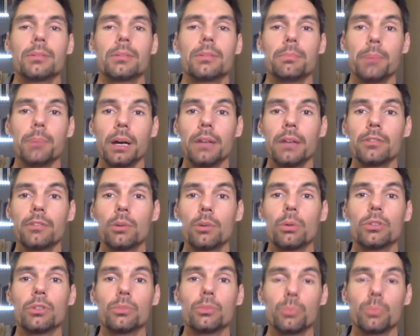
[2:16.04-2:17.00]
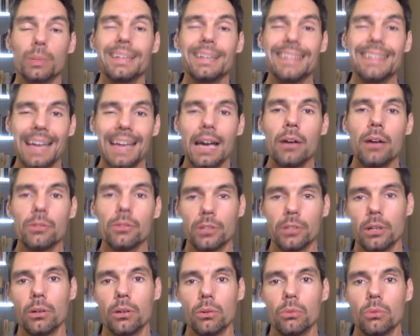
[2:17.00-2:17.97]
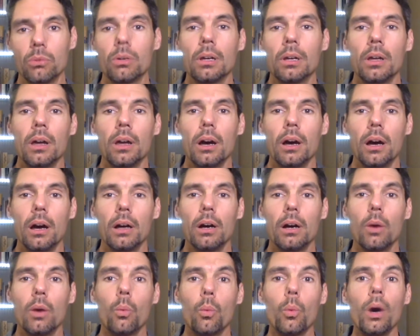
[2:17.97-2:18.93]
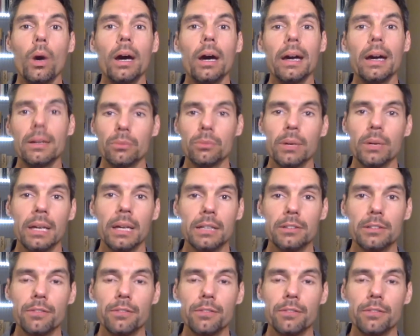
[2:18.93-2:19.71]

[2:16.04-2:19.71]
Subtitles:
But of course, we now know a wide range,